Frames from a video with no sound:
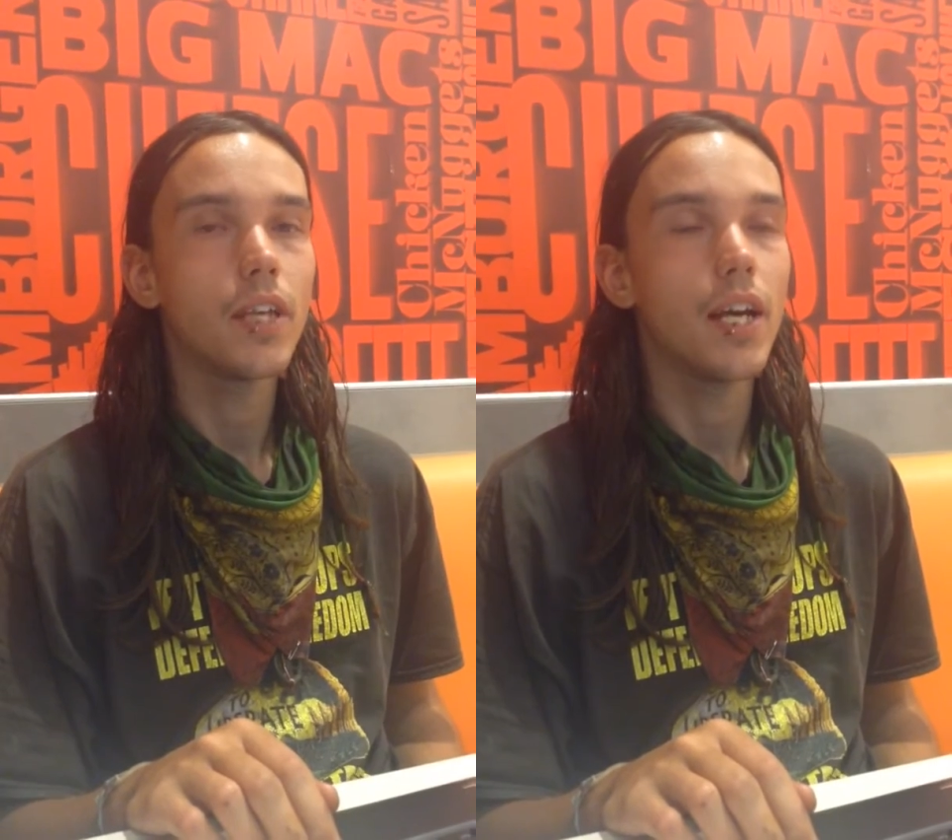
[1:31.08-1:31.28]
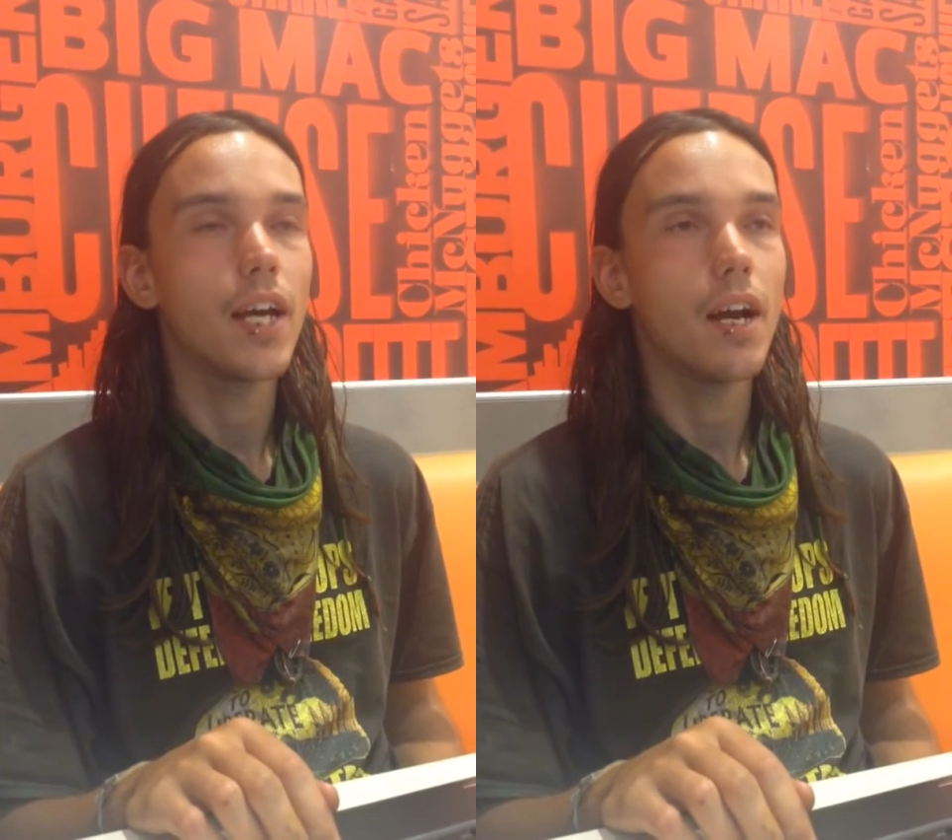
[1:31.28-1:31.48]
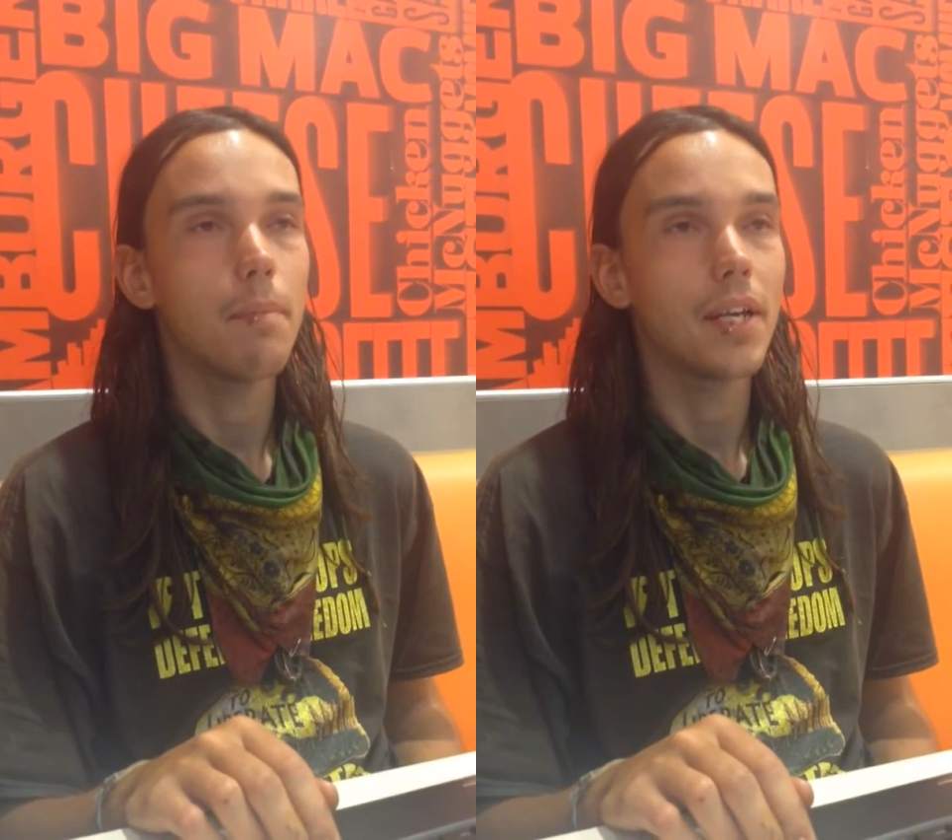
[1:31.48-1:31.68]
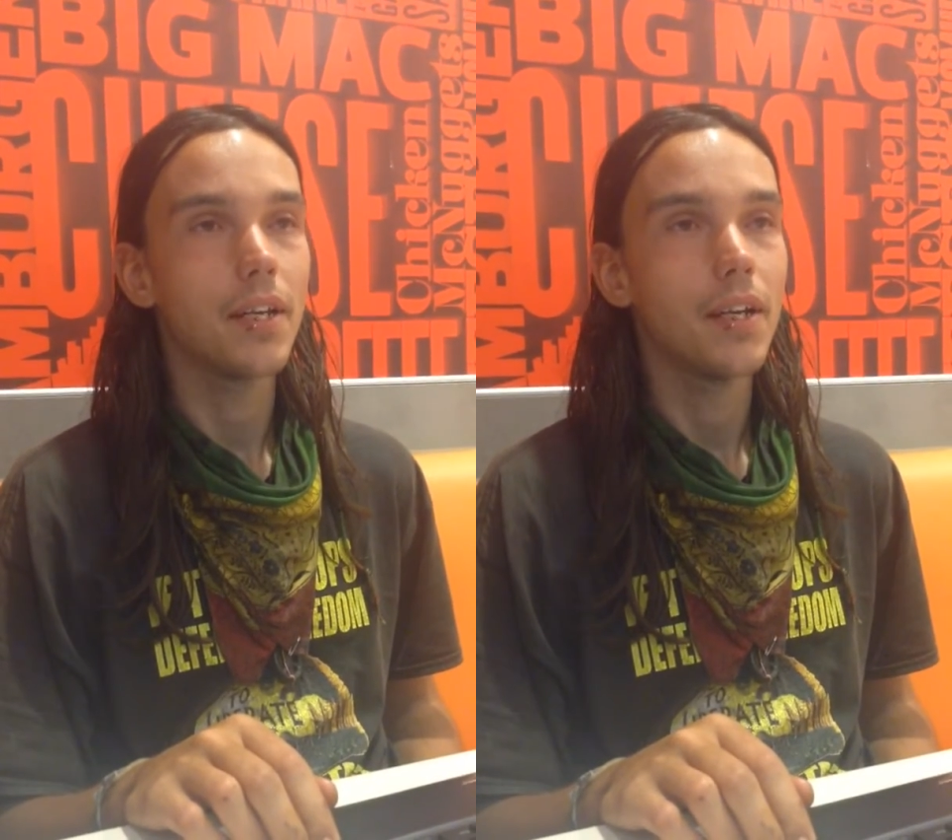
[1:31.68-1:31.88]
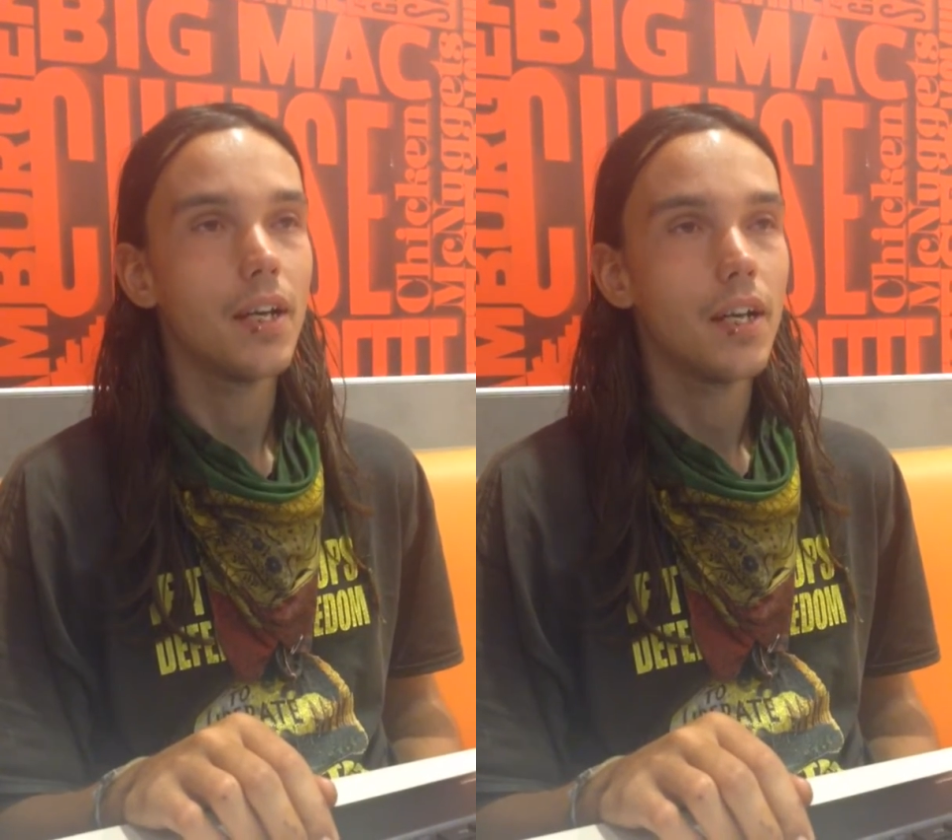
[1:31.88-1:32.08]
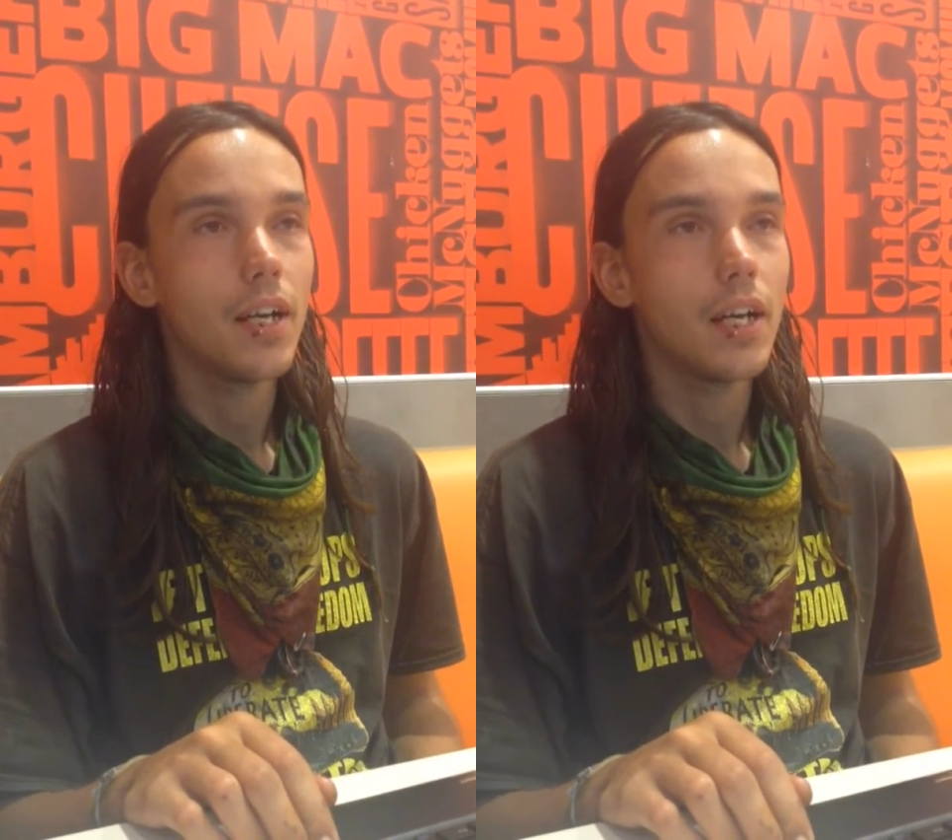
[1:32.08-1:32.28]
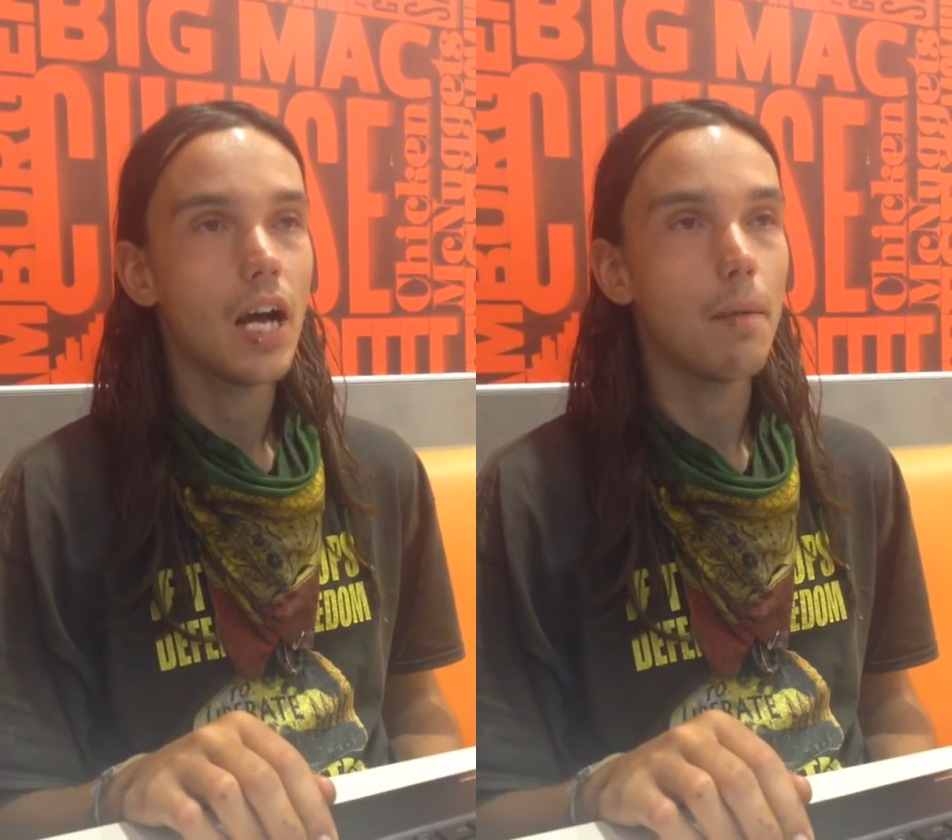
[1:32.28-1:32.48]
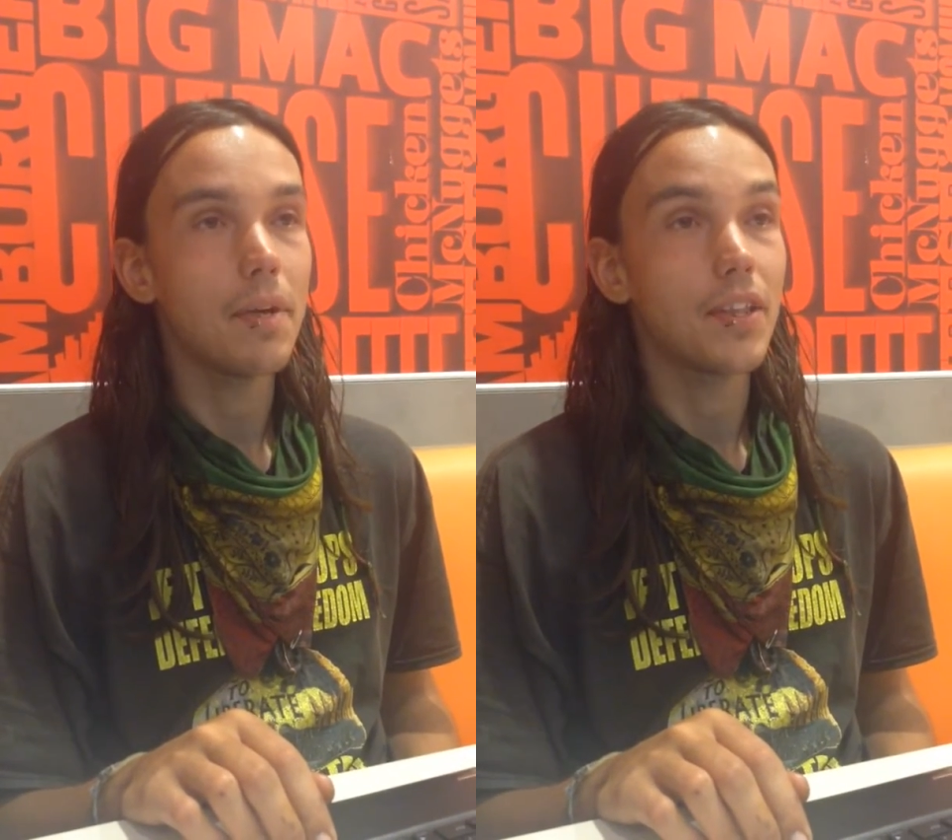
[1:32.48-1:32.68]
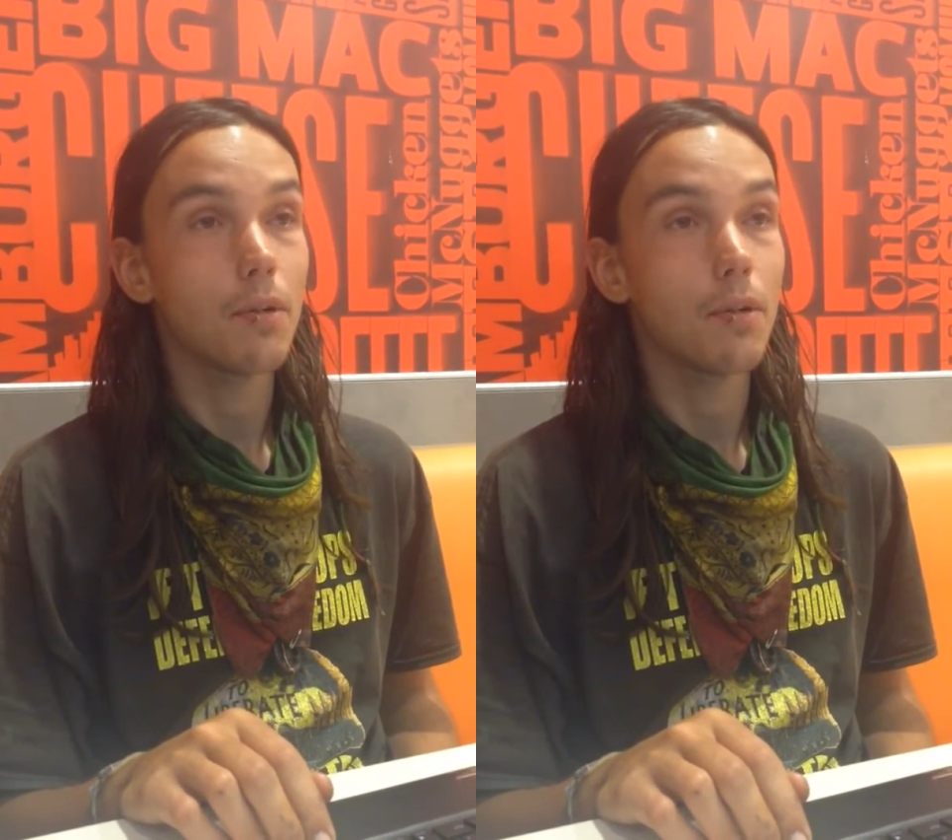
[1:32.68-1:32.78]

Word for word: Yeah, I mean. I mean,